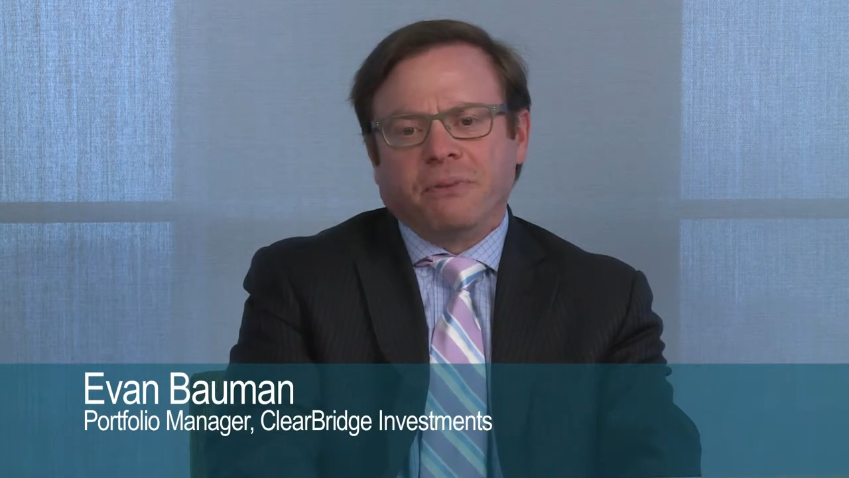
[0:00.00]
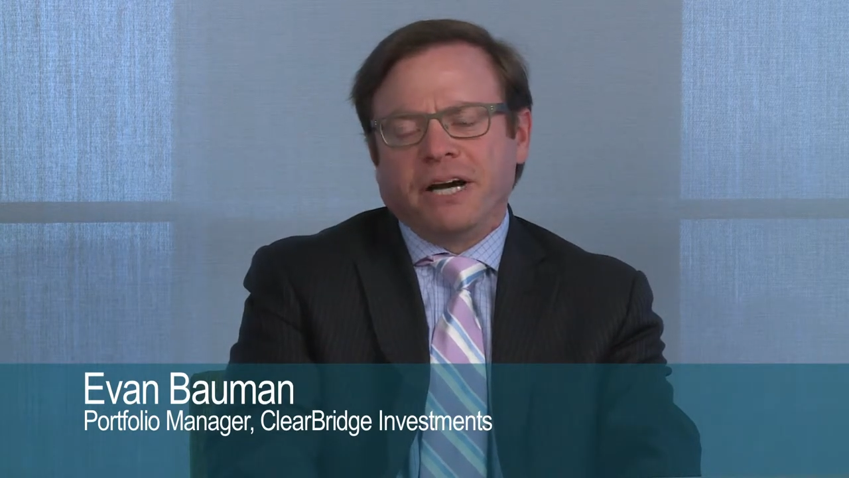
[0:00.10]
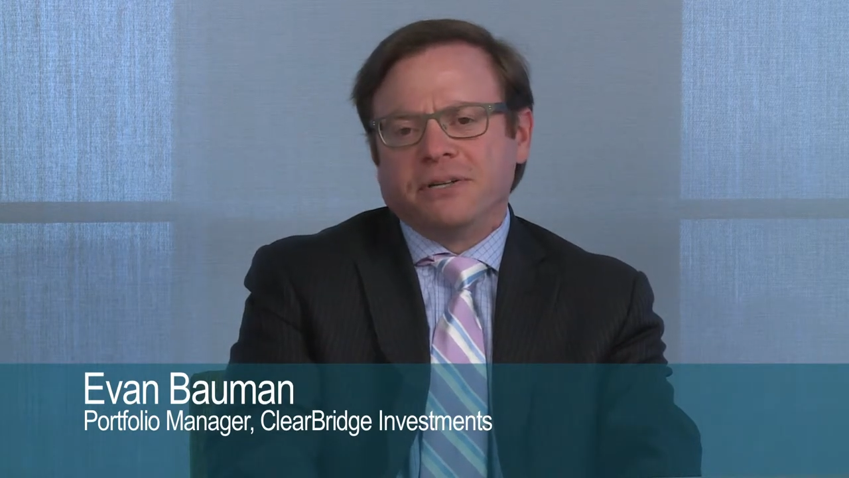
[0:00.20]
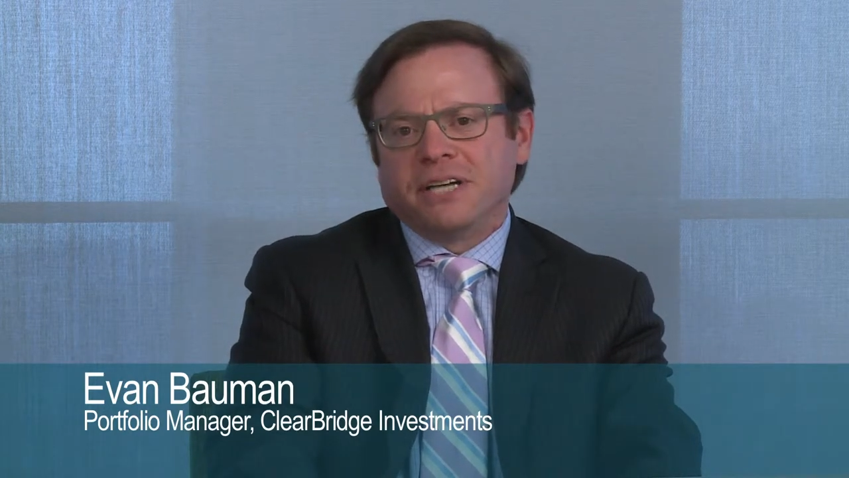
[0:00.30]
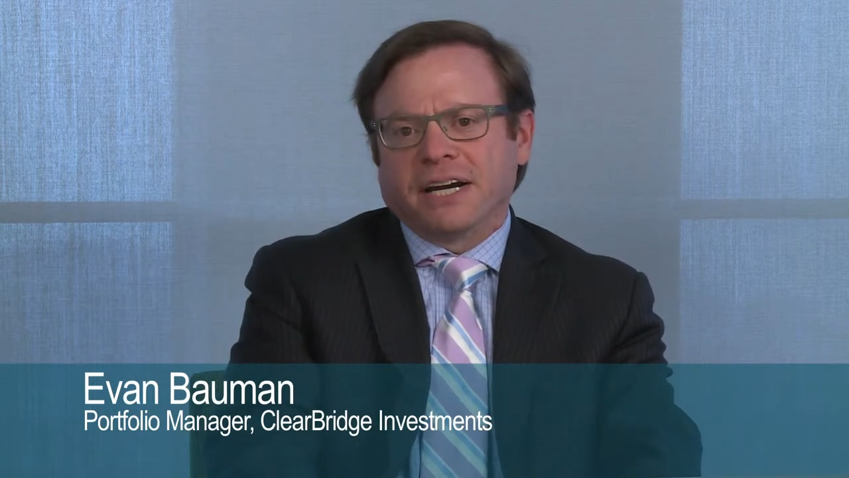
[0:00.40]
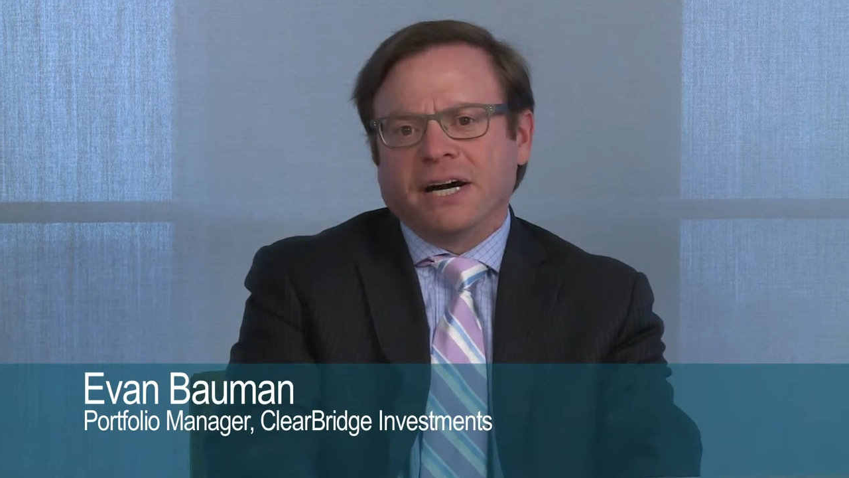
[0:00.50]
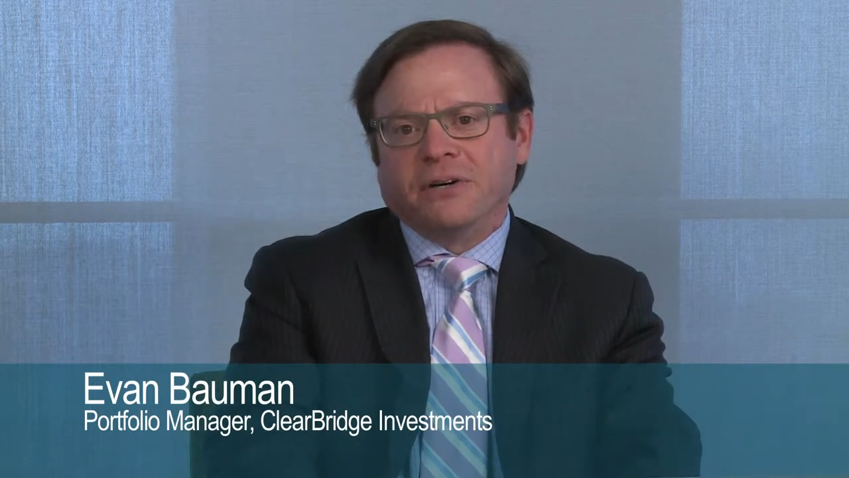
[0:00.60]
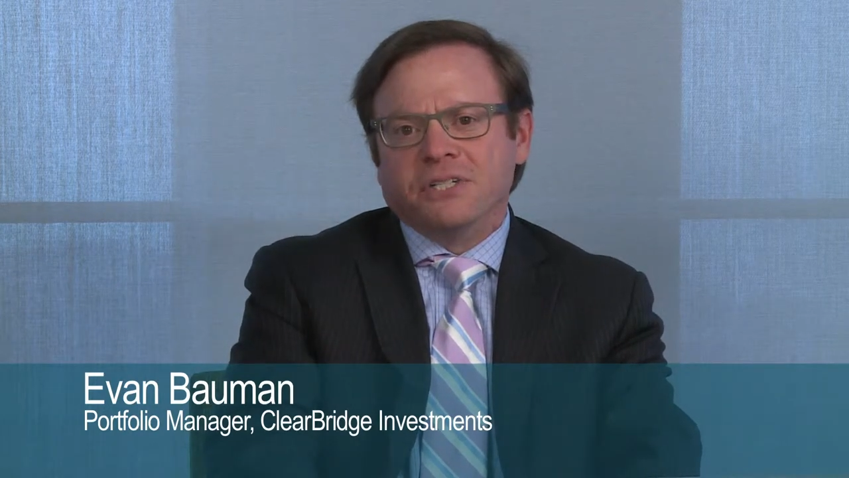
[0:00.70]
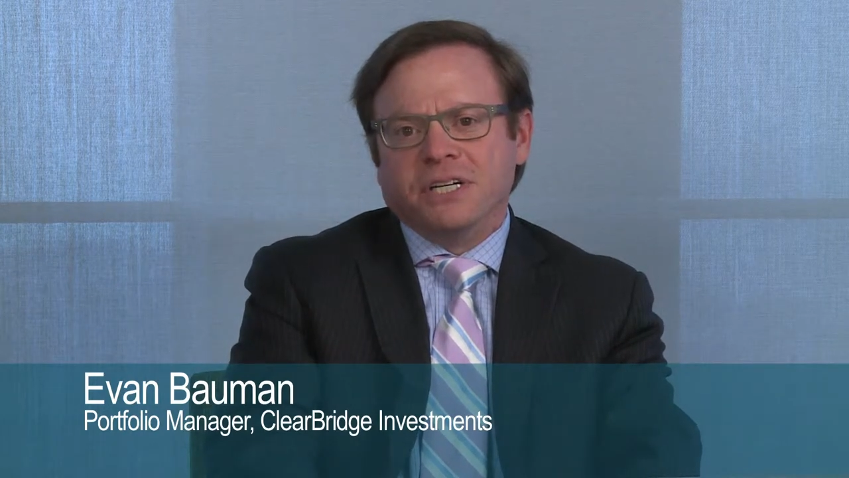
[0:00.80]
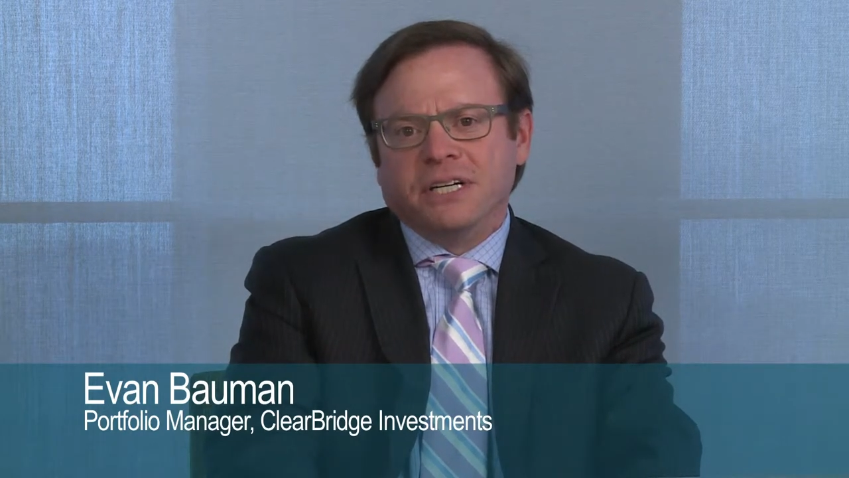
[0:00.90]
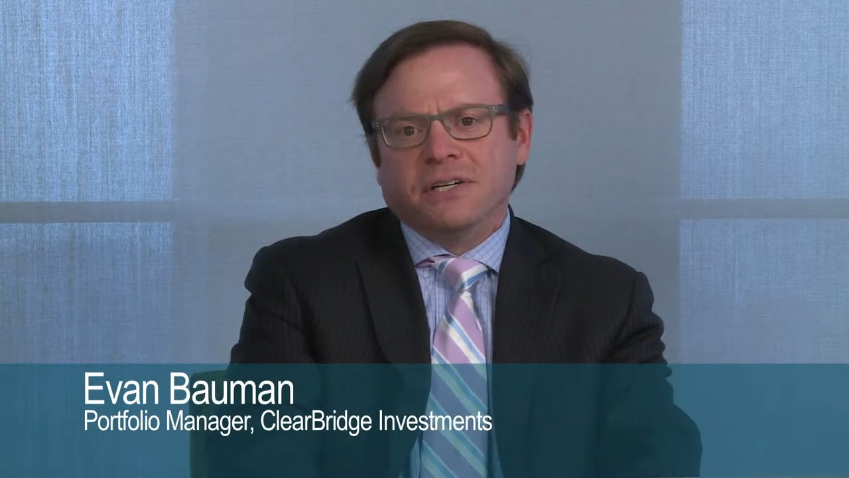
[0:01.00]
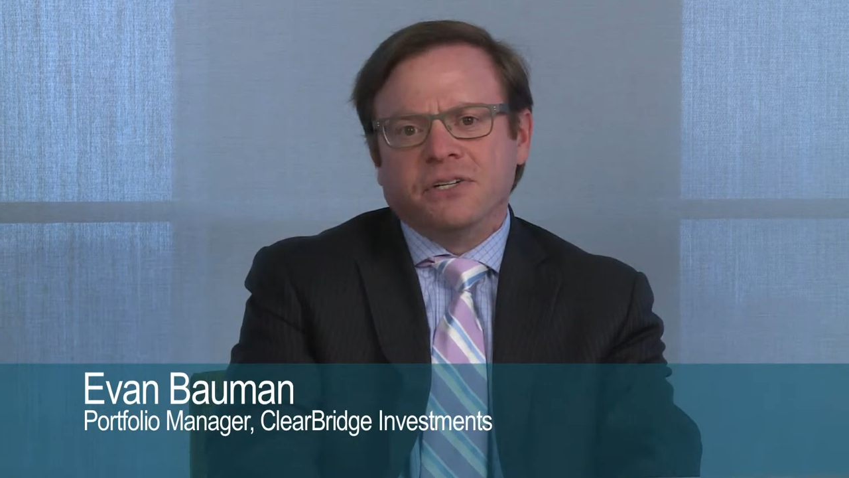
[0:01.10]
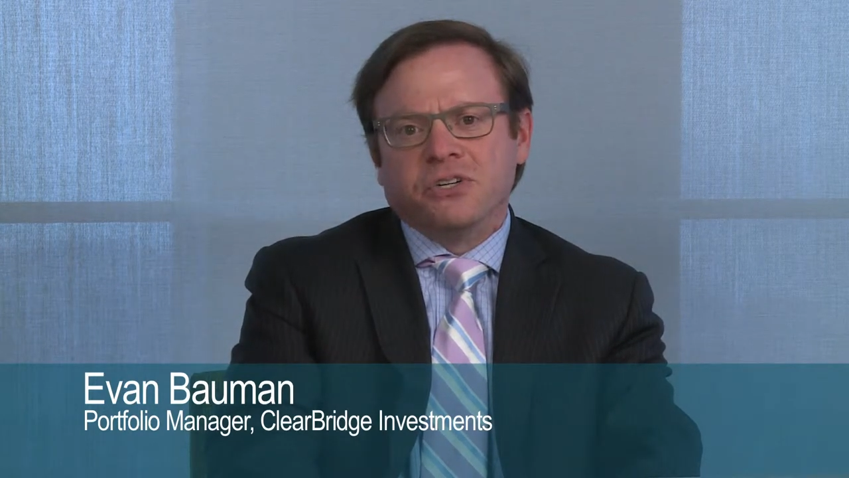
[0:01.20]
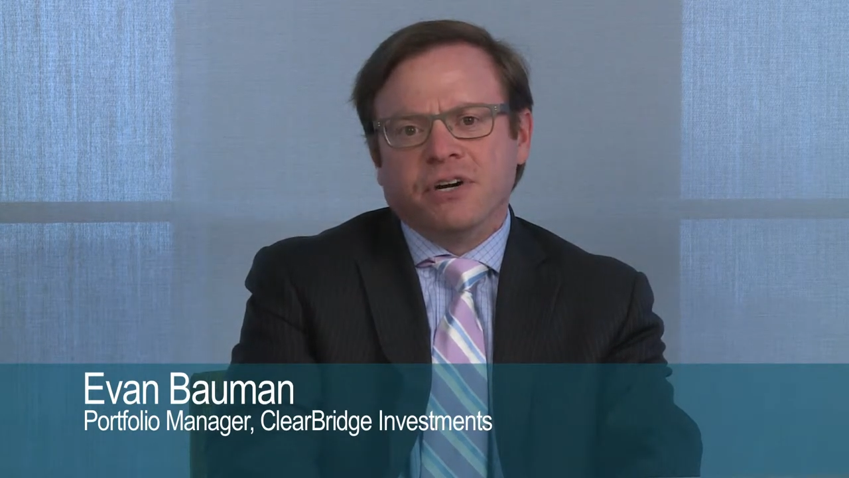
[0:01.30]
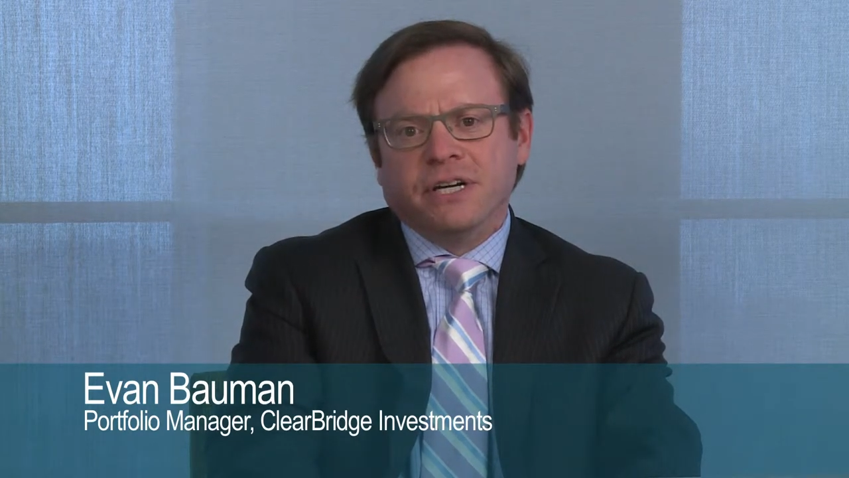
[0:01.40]
biotechnology
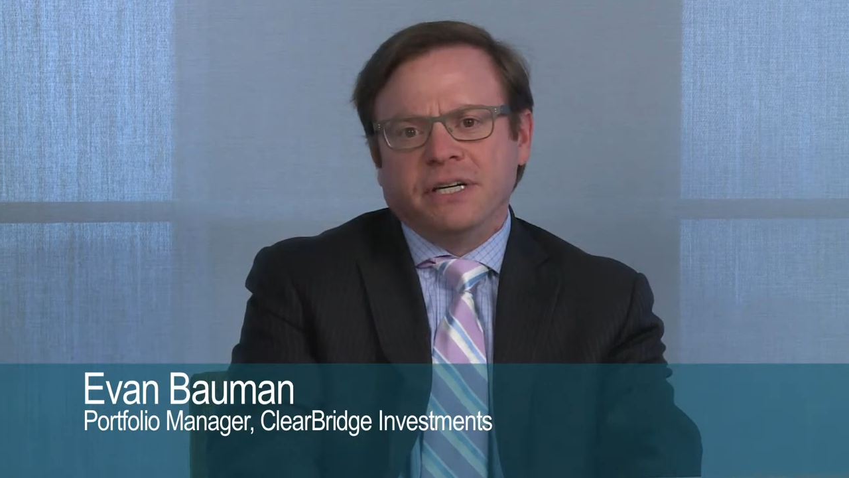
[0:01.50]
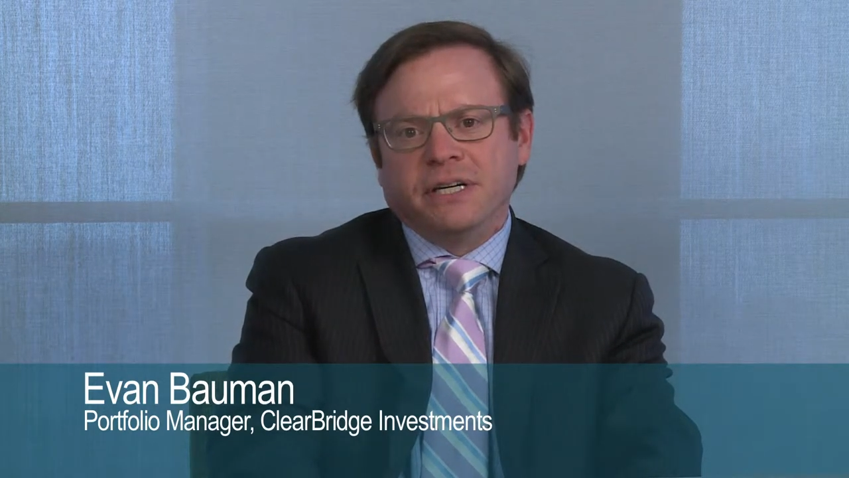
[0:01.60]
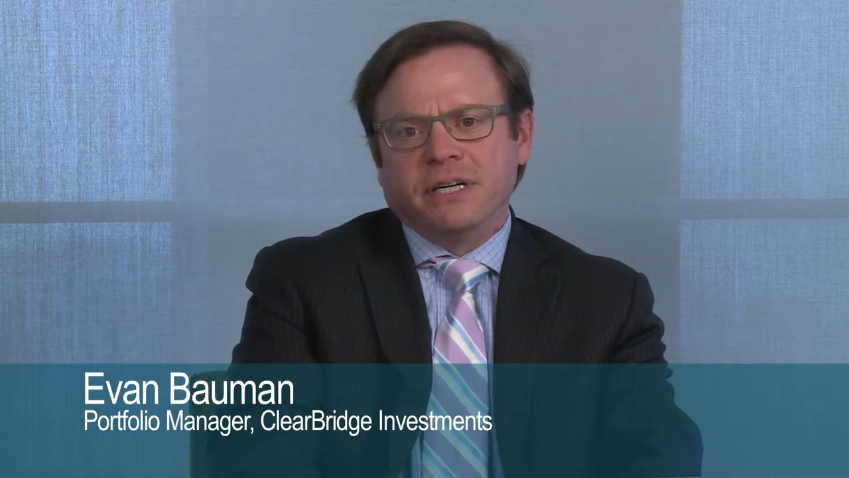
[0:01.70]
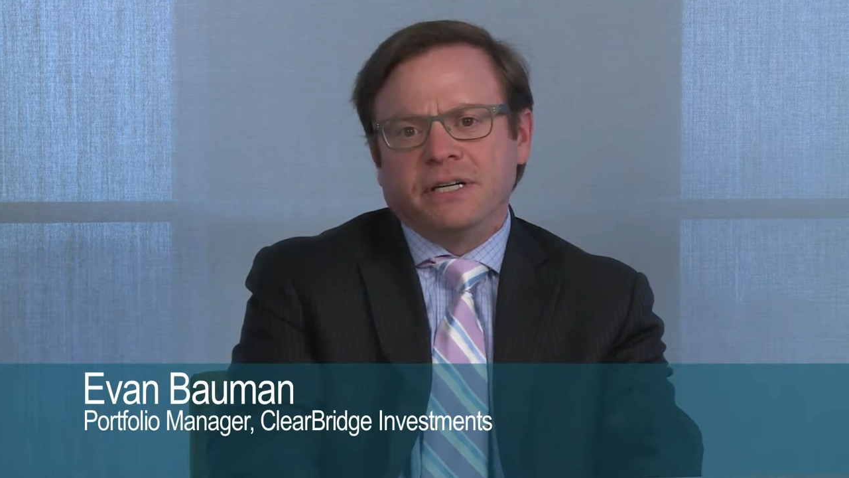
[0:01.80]
industry.